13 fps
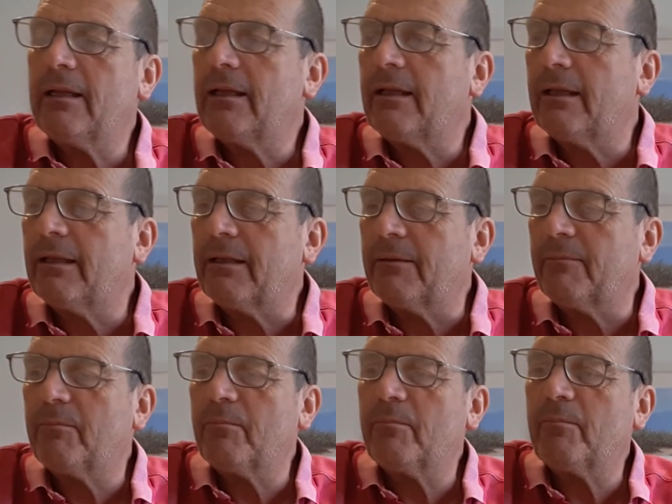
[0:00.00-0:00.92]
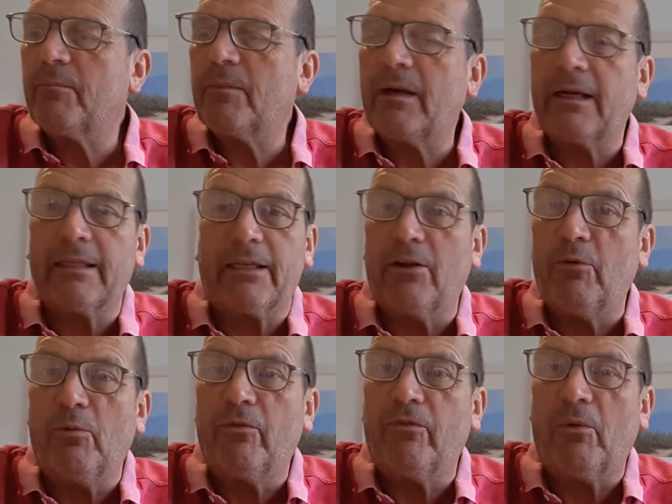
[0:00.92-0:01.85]
I don't
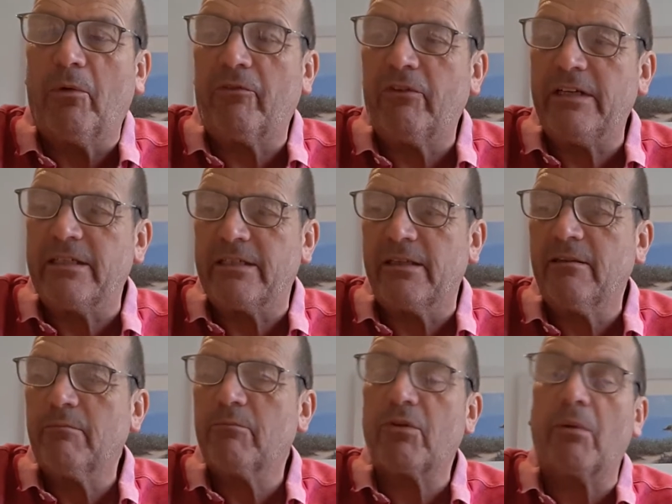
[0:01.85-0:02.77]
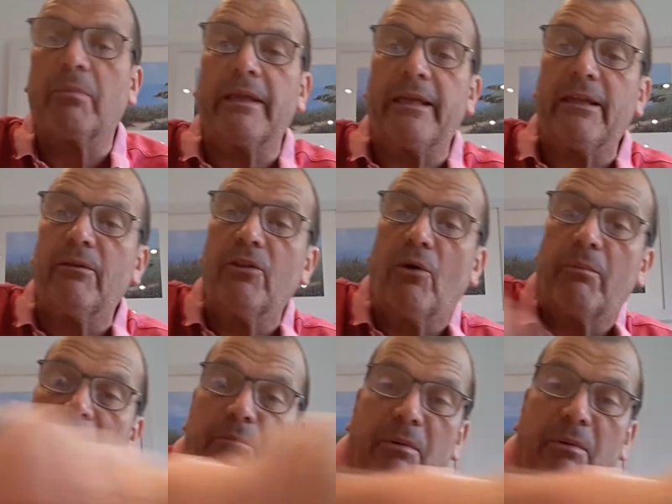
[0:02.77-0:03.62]
know for what reason, probably not being